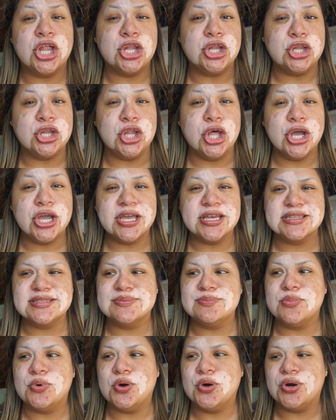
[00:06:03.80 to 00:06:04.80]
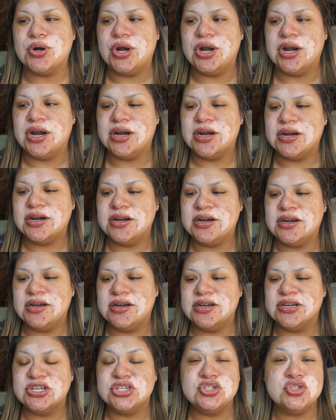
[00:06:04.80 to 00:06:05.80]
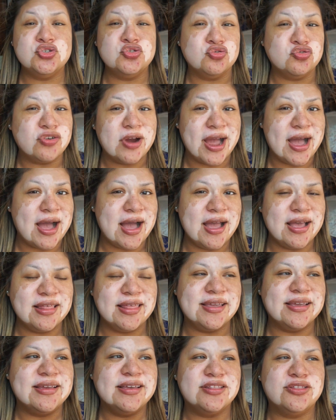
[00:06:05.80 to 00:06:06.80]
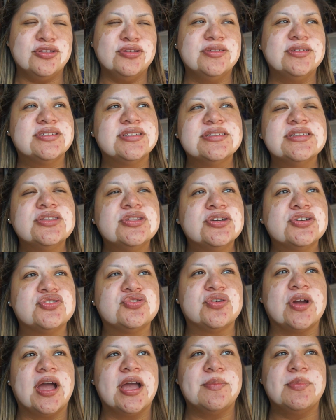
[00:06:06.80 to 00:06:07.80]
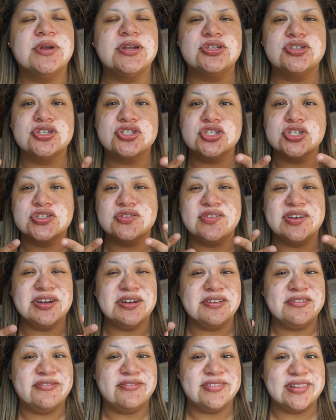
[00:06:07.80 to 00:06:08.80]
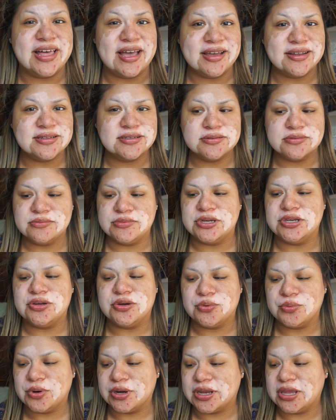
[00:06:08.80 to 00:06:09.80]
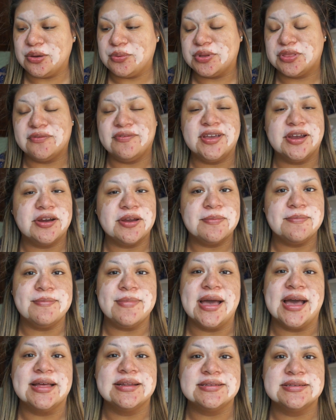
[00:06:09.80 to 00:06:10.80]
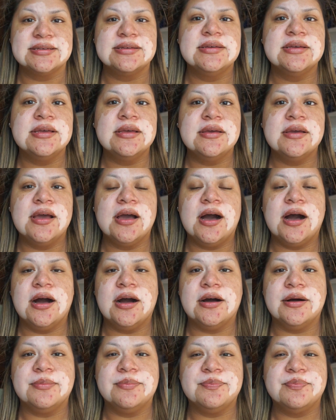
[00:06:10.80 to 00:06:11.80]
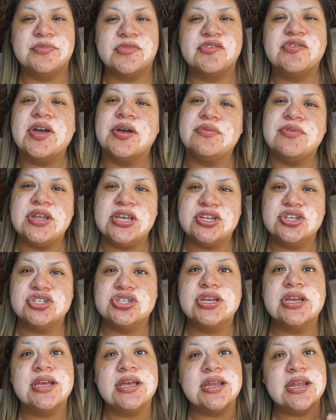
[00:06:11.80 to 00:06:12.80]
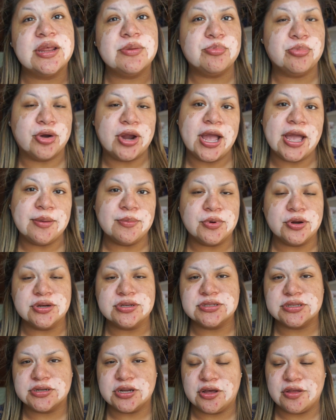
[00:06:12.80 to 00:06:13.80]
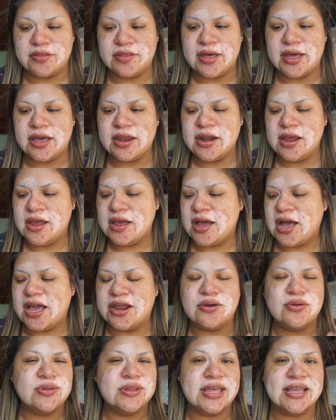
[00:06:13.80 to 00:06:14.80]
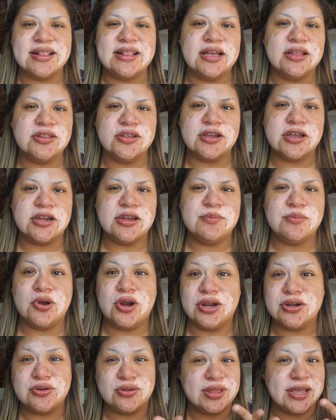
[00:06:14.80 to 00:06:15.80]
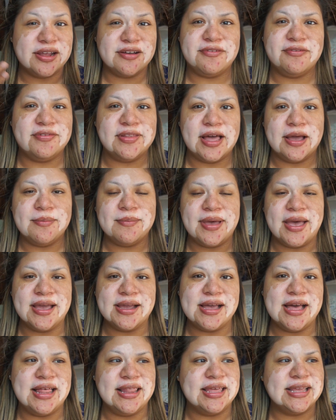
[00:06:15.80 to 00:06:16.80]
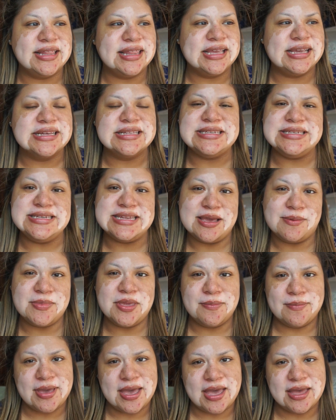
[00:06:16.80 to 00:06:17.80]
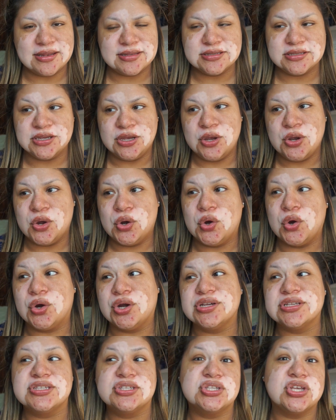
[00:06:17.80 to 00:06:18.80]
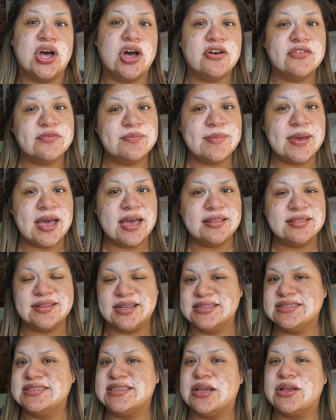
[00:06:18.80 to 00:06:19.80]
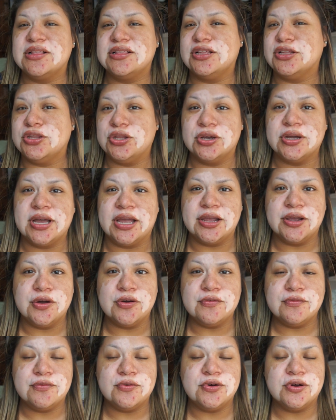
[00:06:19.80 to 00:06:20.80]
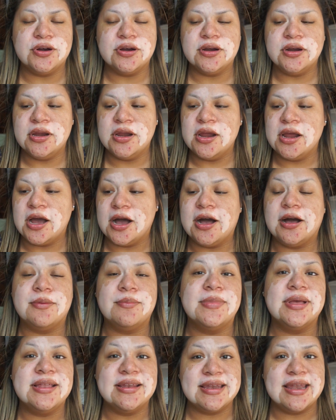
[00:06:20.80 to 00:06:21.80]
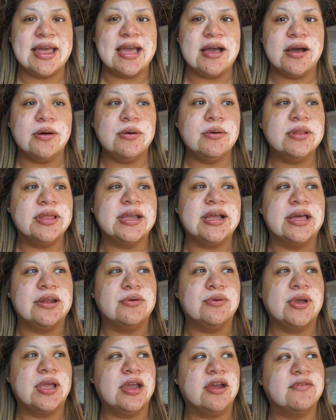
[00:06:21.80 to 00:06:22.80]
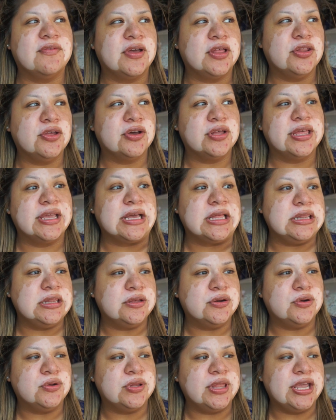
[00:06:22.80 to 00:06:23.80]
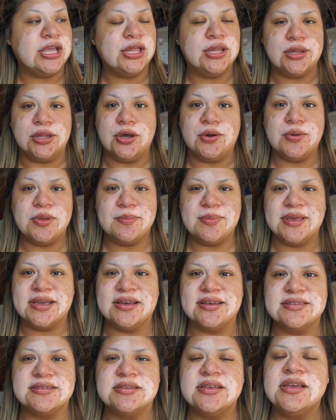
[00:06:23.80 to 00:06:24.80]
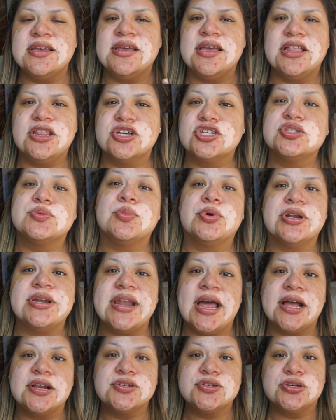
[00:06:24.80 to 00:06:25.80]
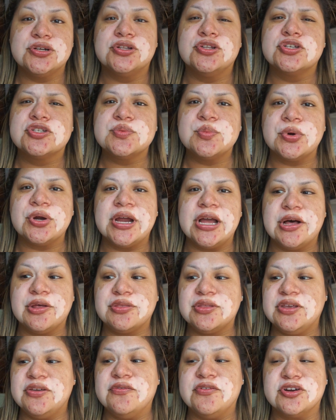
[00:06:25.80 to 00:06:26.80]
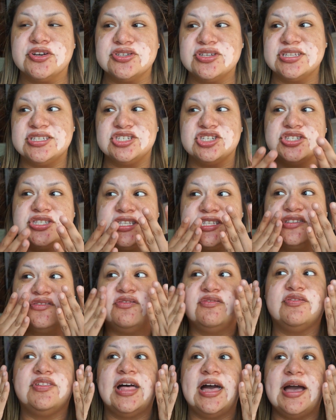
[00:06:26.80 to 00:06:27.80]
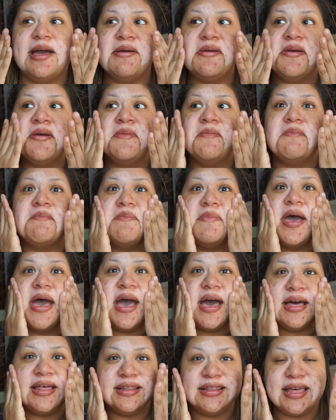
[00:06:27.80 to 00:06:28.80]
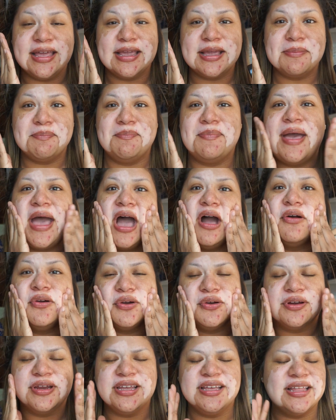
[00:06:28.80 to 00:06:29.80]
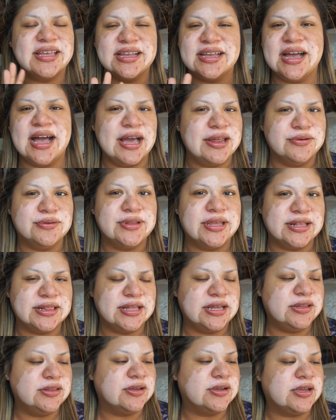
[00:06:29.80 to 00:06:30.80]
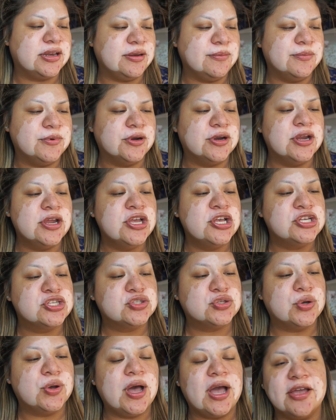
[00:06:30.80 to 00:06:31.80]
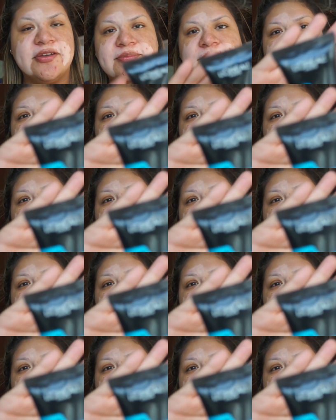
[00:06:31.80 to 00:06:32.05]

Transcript: look, it's more dry, like it doesn't look dry, but it just looks very flat when you're working with very matte foundation and primers and all that. I don't like that look anymore. I don't like a flat matte. I like a demi matte or a soft matte. That's like the look I go for now. Like I don't care if I look like a little like glowy, because it looks more natural, looks more healthy versus just this flat matte like powdery. Like I don't like that look anymore. So I've